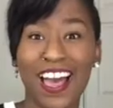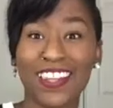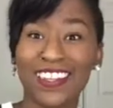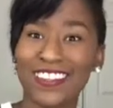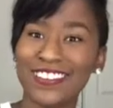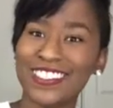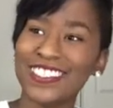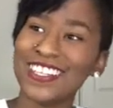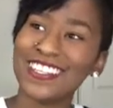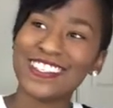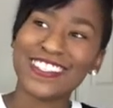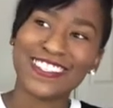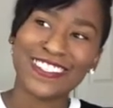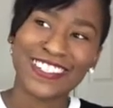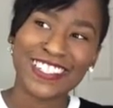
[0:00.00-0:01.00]
I love to tell
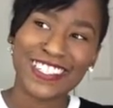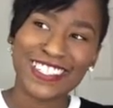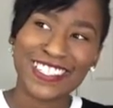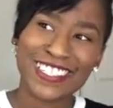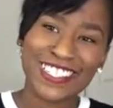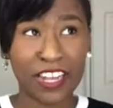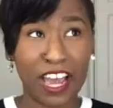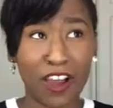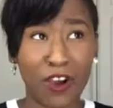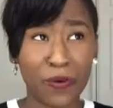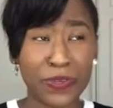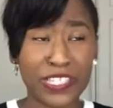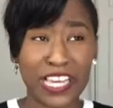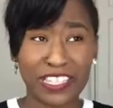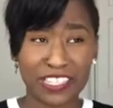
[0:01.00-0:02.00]
stories. I
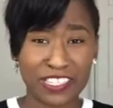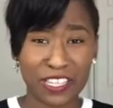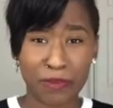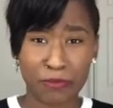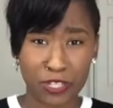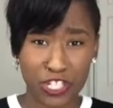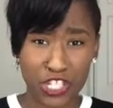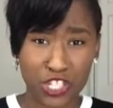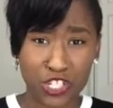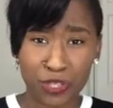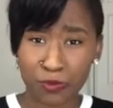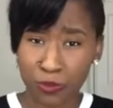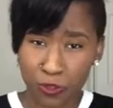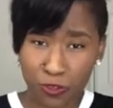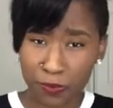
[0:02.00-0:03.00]
always had this ambition to
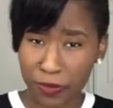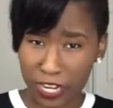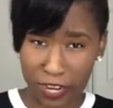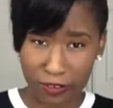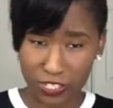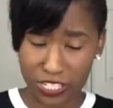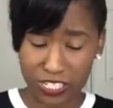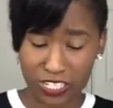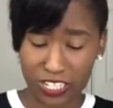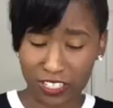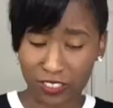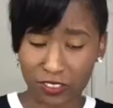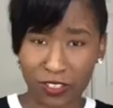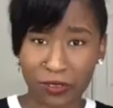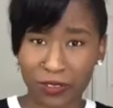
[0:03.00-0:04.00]
move, but I was just
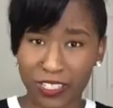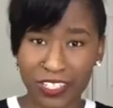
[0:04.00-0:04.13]
like, you know